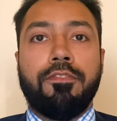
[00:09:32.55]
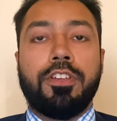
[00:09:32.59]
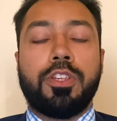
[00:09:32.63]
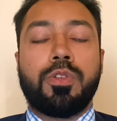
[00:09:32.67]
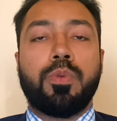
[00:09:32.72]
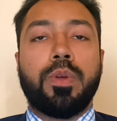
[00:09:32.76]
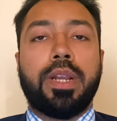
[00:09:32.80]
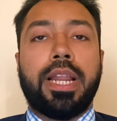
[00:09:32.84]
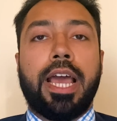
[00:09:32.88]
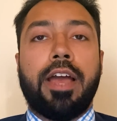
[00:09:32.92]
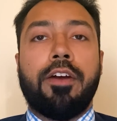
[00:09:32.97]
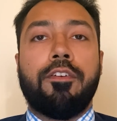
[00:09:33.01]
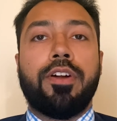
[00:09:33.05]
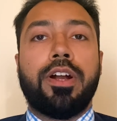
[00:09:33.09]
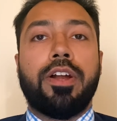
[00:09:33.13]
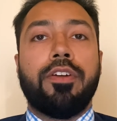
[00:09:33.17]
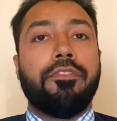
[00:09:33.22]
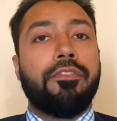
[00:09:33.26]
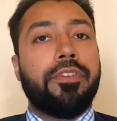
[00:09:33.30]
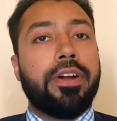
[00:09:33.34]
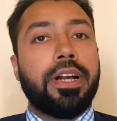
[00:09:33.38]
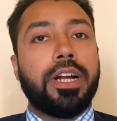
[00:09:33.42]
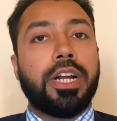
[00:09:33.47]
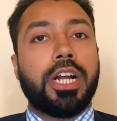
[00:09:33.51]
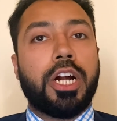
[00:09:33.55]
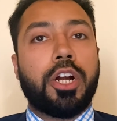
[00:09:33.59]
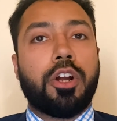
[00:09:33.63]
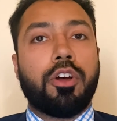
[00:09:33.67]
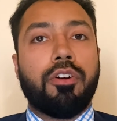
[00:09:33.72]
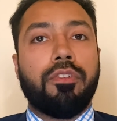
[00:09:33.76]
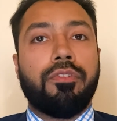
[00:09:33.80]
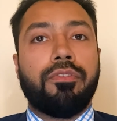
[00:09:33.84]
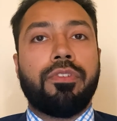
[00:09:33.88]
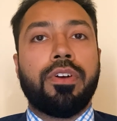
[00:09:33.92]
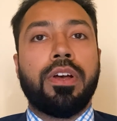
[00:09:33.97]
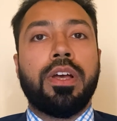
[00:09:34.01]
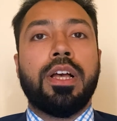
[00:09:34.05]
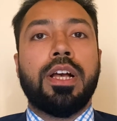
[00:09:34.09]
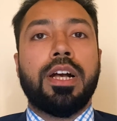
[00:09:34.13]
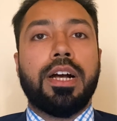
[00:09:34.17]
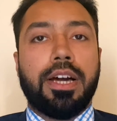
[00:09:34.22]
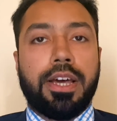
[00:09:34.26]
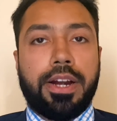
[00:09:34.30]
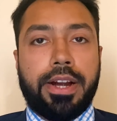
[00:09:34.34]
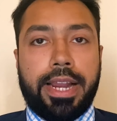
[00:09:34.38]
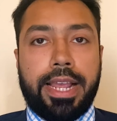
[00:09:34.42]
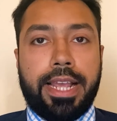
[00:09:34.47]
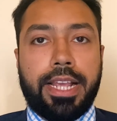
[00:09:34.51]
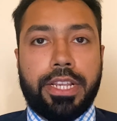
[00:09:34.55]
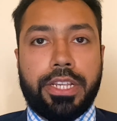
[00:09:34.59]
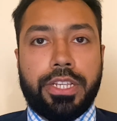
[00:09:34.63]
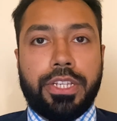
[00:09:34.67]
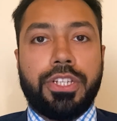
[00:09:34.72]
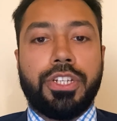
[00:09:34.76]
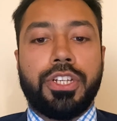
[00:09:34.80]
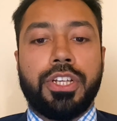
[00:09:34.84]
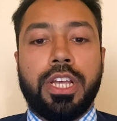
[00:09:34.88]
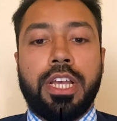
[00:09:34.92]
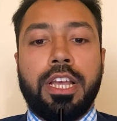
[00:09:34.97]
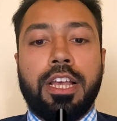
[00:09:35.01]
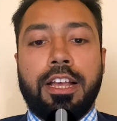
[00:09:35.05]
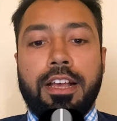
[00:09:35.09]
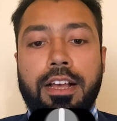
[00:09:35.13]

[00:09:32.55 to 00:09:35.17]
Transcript: which will have a different cutoff range